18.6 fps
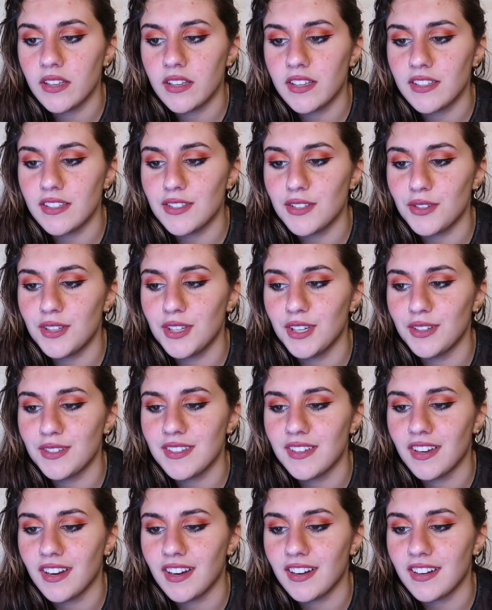Izuku
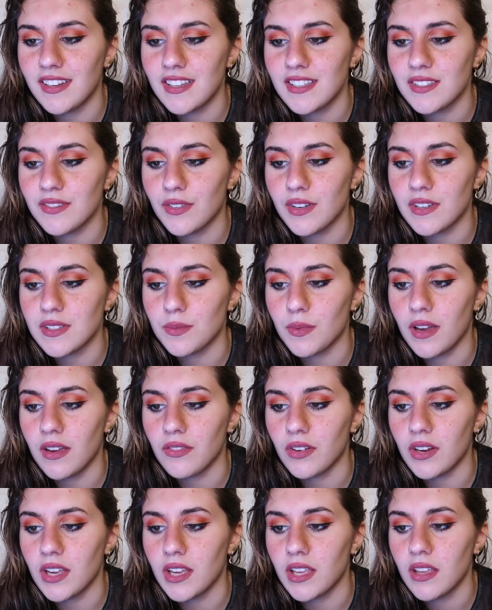heard his voice
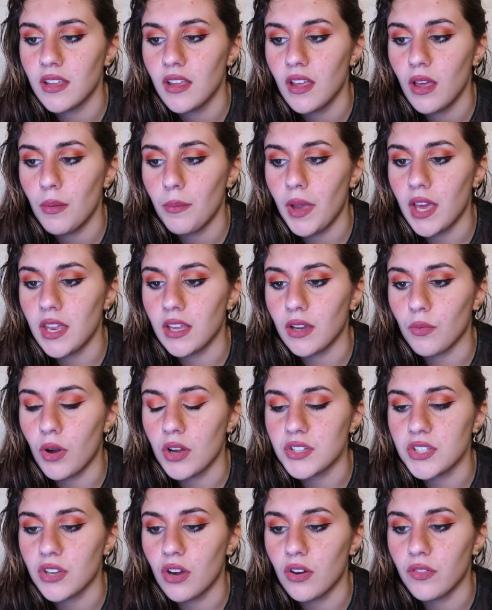wavering, panic
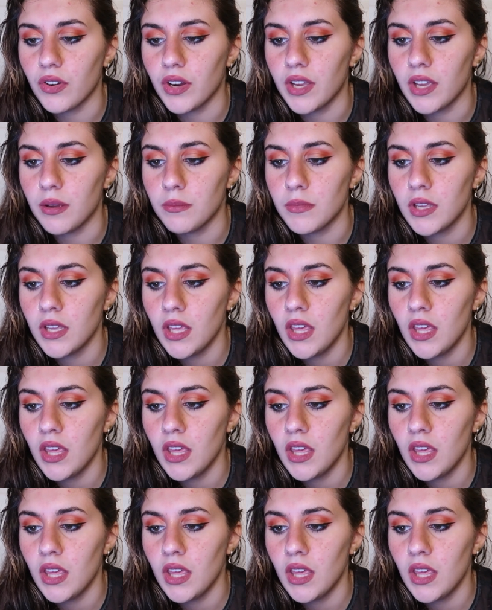washing over him.